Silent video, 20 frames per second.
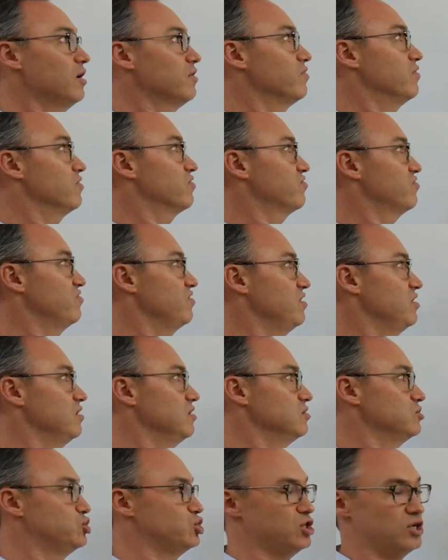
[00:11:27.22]
the
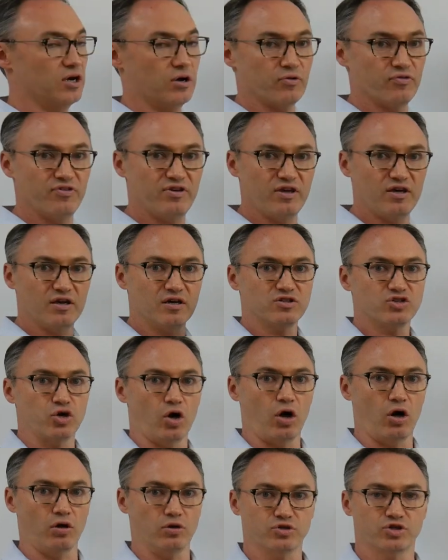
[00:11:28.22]
CGLD is
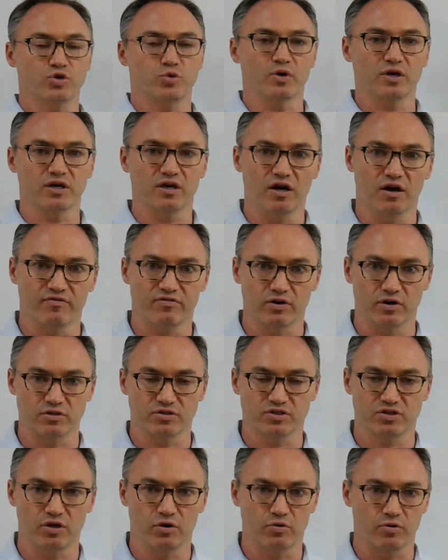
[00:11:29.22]
also a
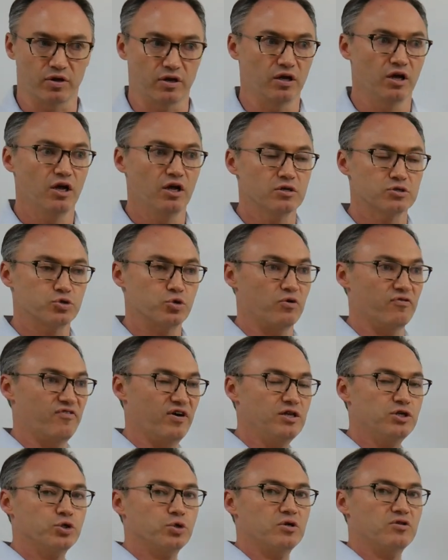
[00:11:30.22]
governance token. So
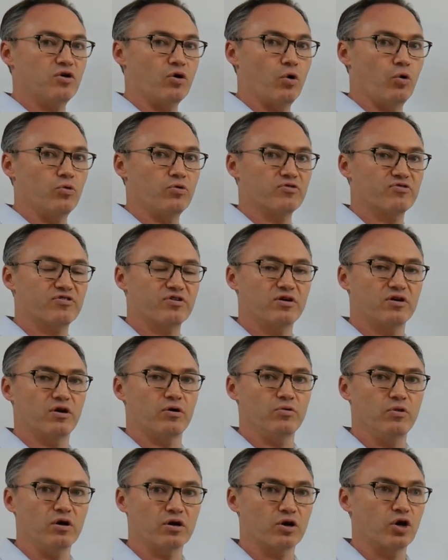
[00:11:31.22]
eventually the holders can
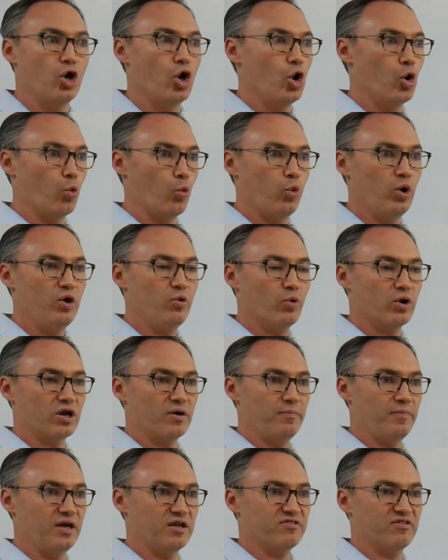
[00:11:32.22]
go, look, we want
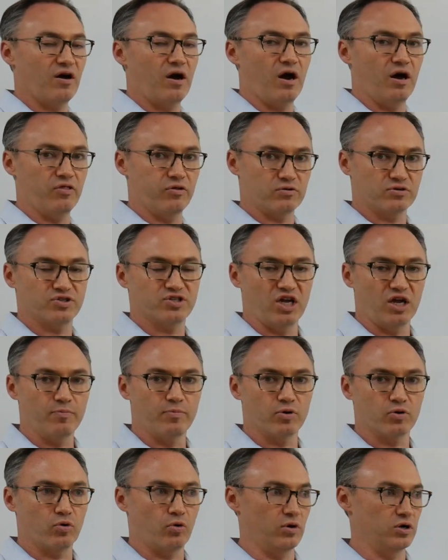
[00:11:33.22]
to mint other
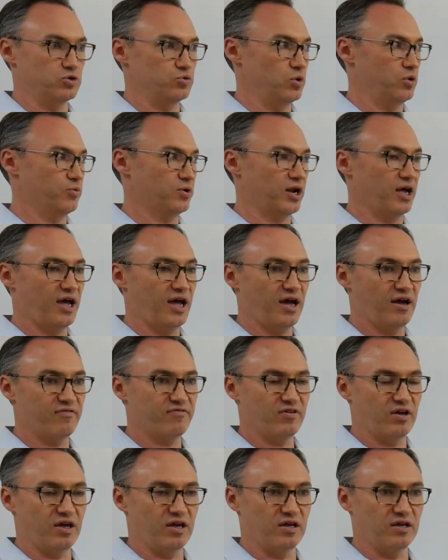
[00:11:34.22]
stablecoins. We want to
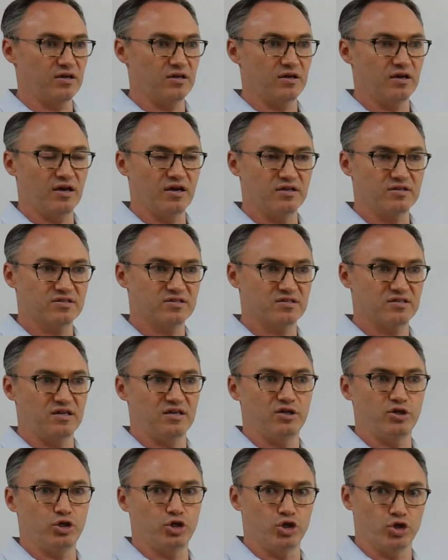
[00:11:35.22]
have a
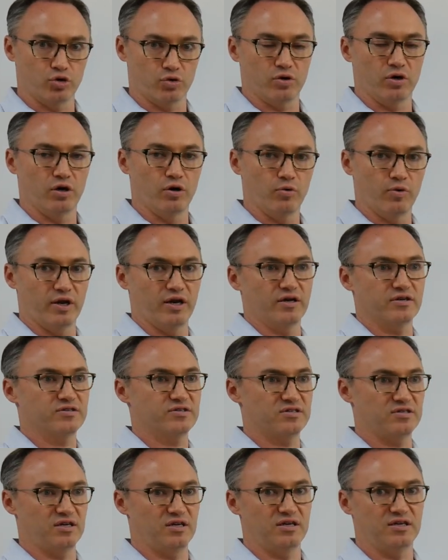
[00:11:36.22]
C-Euro and a
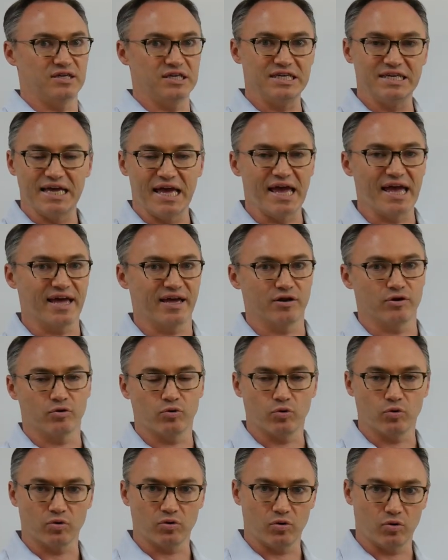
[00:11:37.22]
C-Yen
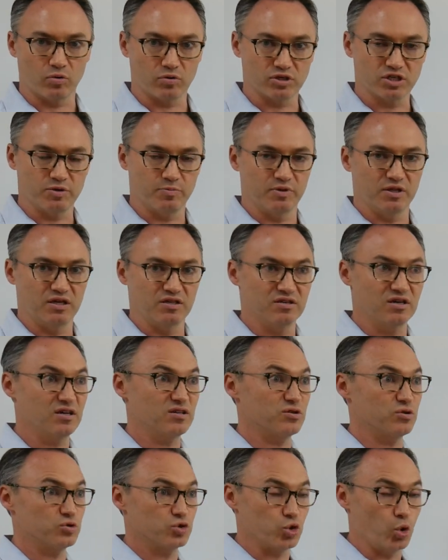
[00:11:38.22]
or some of these
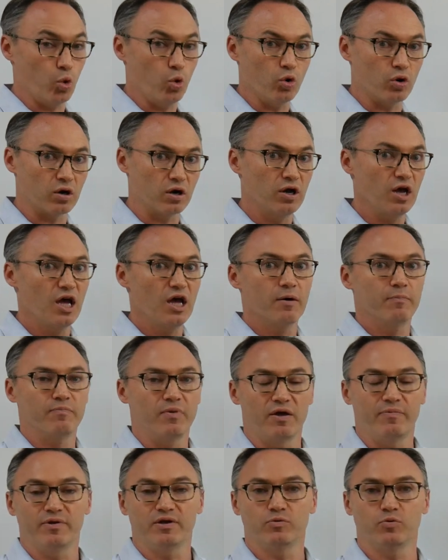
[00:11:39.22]
others, or
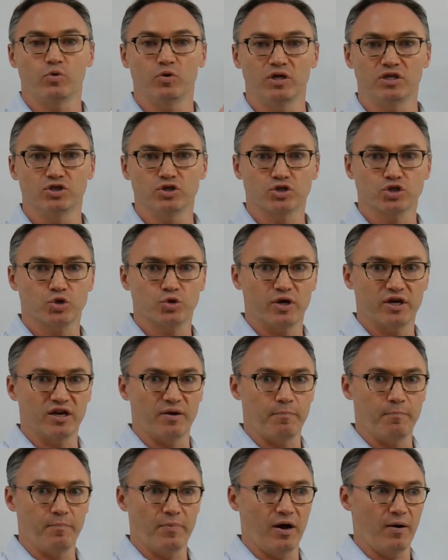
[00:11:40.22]
maybe we just create
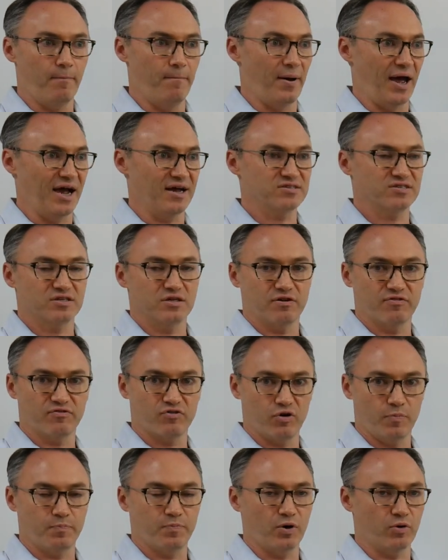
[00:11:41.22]
a basket of
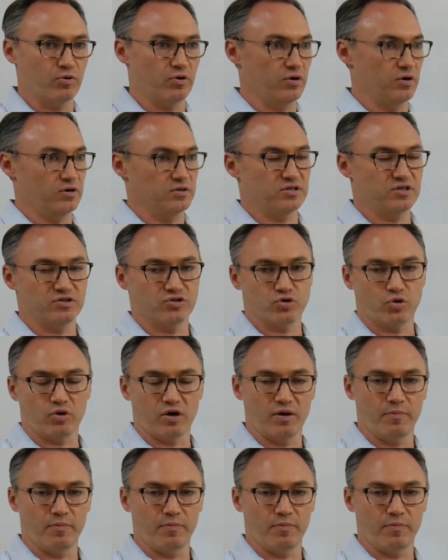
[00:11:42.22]
cryptocurrencies